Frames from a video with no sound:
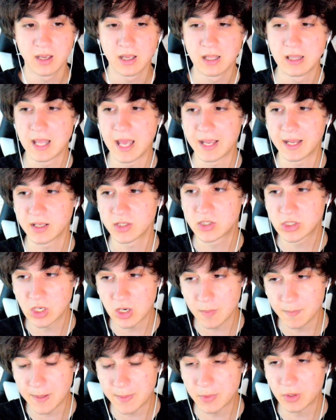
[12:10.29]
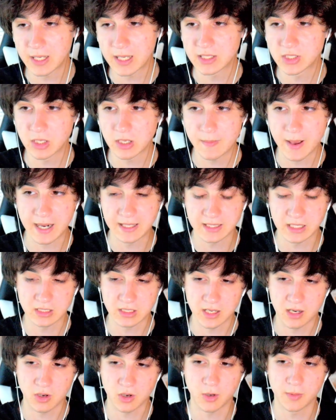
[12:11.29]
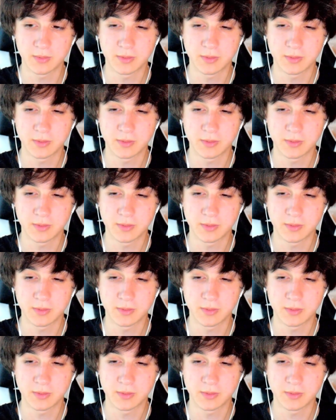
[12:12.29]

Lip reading: Like, certain people get a certain amount of attention at home,